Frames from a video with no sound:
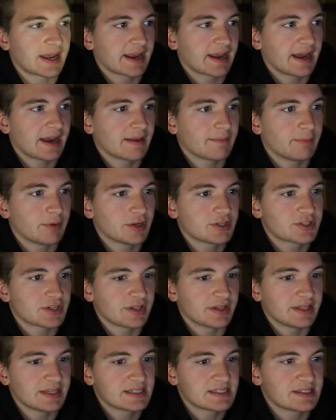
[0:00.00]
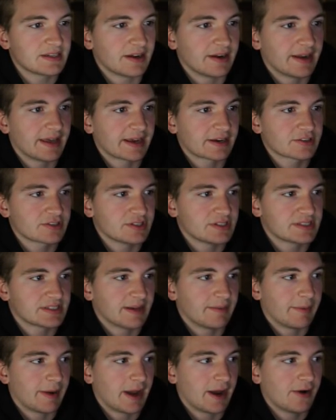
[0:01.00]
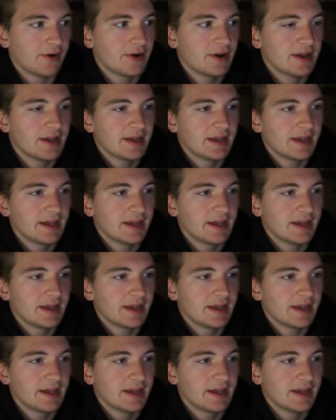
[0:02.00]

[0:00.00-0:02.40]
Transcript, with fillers: I got a bunch of this done actually somehow,